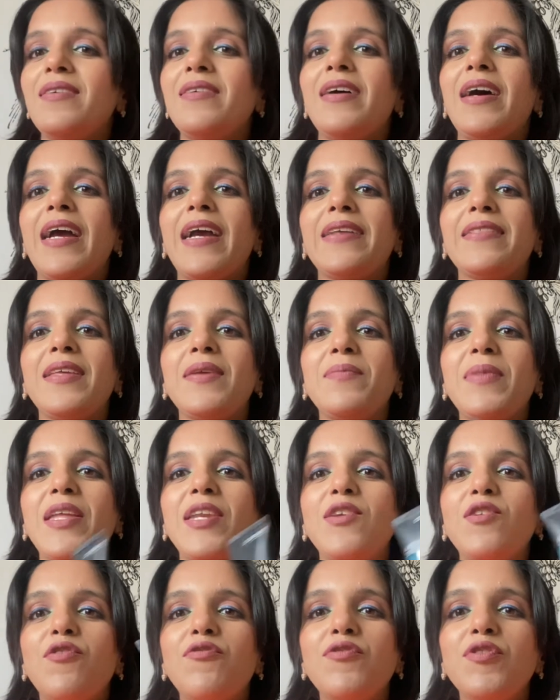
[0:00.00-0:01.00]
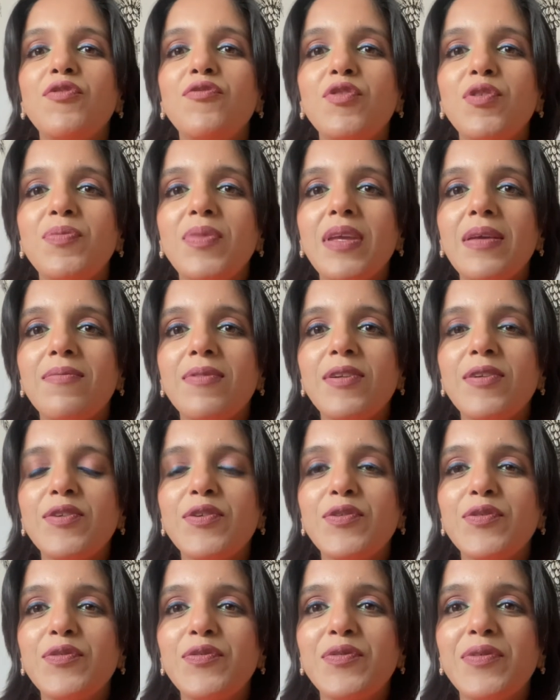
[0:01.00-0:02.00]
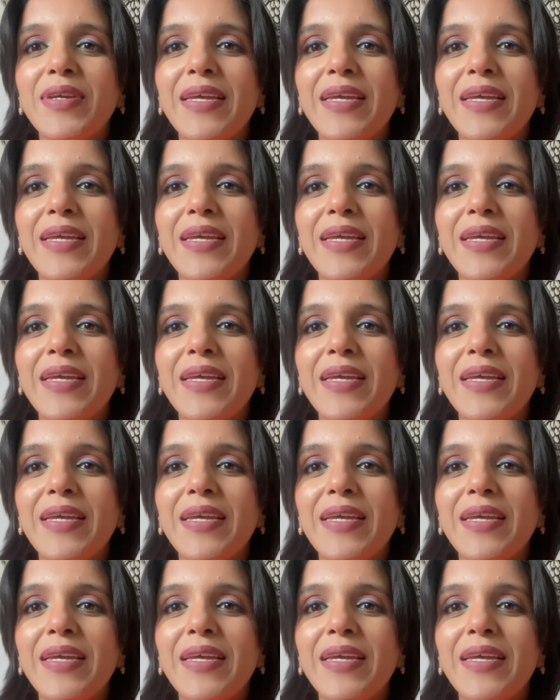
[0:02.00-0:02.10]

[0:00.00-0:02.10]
I think many of you would be able to